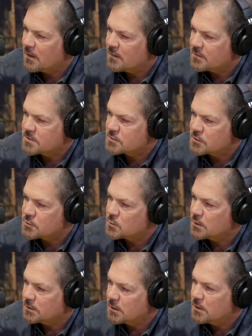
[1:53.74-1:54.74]
all of us
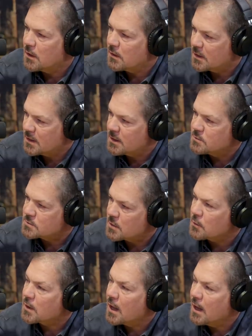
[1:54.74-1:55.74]
just wanted to know that he was
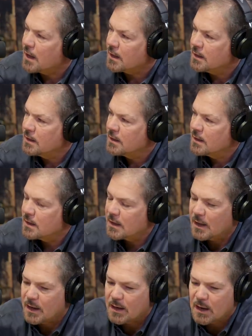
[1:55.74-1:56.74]
okay.
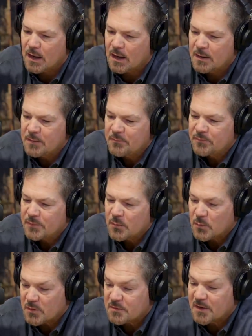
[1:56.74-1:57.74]
And uh,
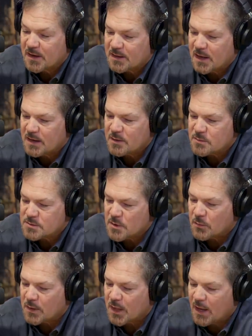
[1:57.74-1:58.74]
when we found out he was
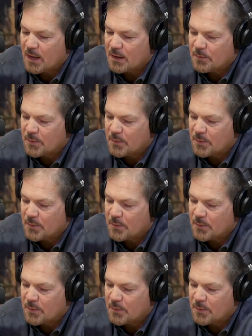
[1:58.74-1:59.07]
okay, I